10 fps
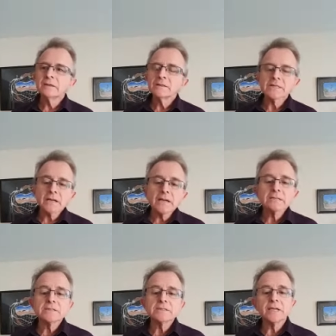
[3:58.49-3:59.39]

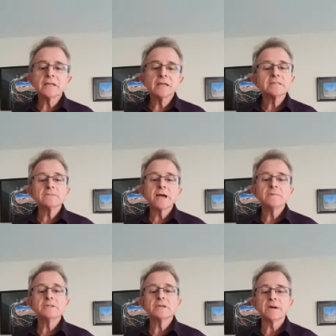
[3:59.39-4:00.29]
Saturdays and Sundays, there may
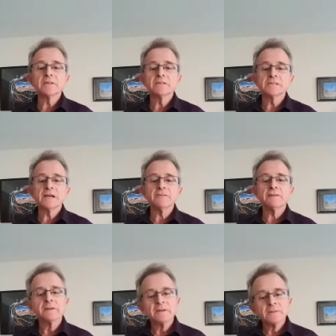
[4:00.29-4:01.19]
be some other stuff,
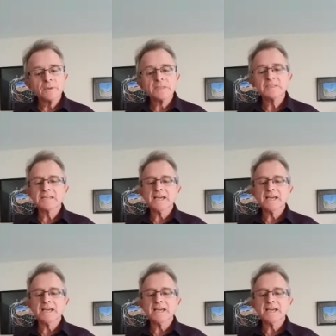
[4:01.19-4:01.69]
but